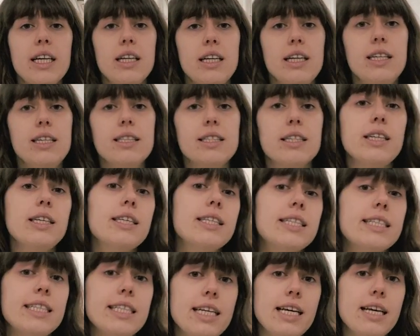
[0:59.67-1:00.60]
and easily
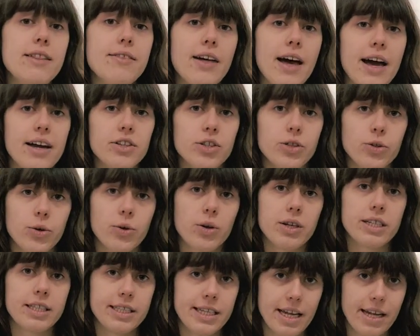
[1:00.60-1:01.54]
see that your
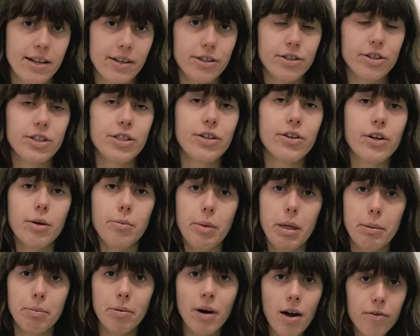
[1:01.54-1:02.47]
sale is still gonna be
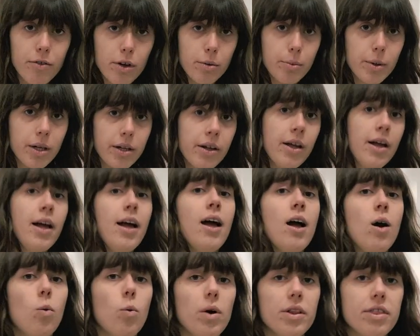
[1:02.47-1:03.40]
profitable,
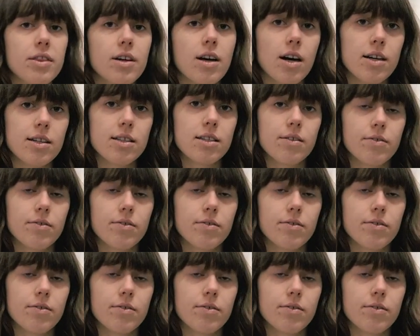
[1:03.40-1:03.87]
what the cost